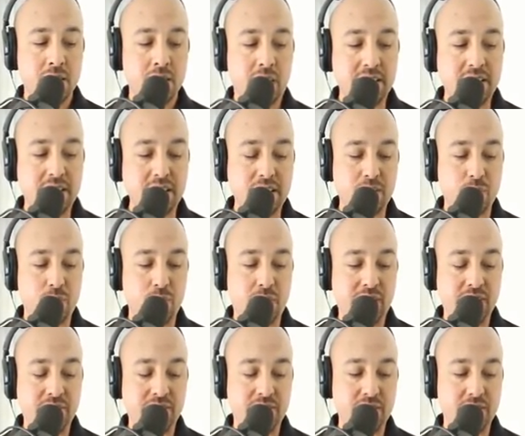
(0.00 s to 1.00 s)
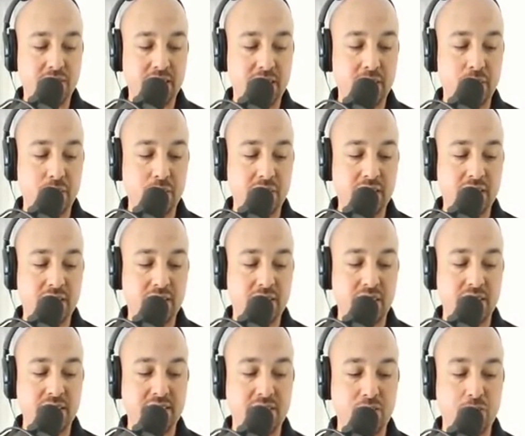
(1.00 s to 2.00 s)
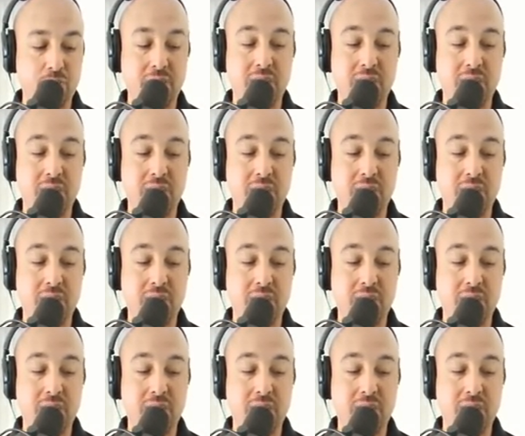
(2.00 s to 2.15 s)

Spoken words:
I think the Ravens end up winning this contest